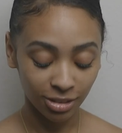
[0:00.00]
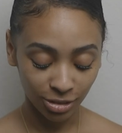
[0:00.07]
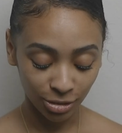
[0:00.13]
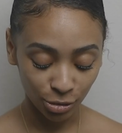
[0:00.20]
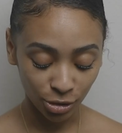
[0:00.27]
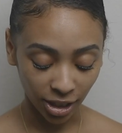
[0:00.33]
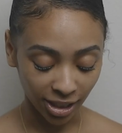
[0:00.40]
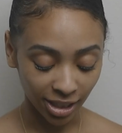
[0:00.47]
you
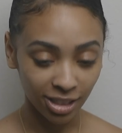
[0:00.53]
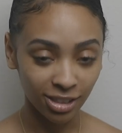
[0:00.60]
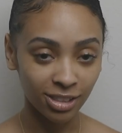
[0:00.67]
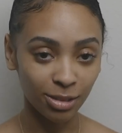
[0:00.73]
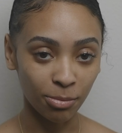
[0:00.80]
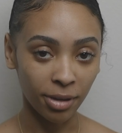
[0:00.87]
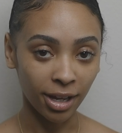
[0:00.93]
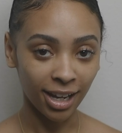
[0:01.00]
trying to kill
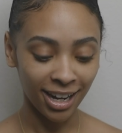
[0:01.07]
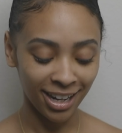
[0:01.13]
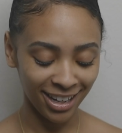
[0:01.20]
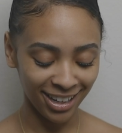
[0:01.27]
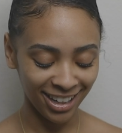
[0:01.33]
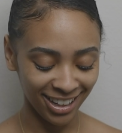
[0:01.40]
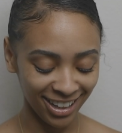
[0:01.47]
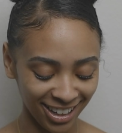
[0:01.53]

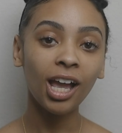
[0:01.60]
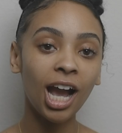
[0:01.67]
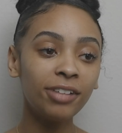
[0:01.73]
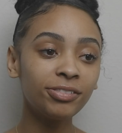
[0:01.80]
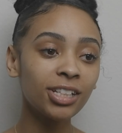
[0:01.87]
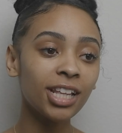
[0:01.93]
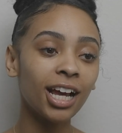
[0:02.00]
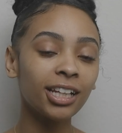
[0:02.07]
somebody.
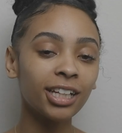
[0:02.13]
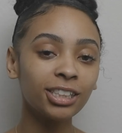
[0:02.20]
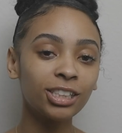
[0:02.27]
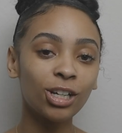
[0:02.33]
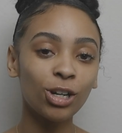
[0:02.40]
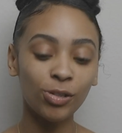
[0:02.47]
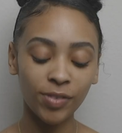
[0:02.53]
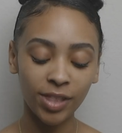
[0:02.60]
After that, I like to
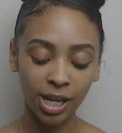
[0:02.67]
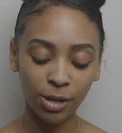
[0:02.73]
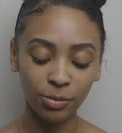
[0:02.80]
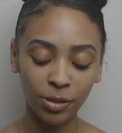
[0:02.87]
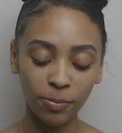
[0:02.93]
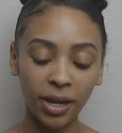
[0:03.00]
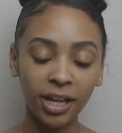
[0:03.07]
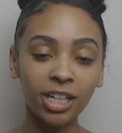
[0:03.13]
go over that
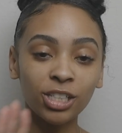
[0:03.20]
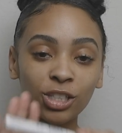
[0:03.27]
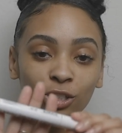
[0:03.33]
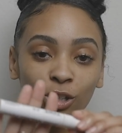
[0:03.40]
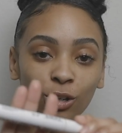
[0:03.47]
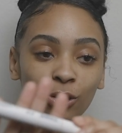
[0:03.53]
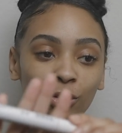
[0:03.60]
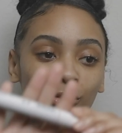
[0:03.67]
with my
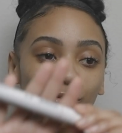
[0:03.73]
Control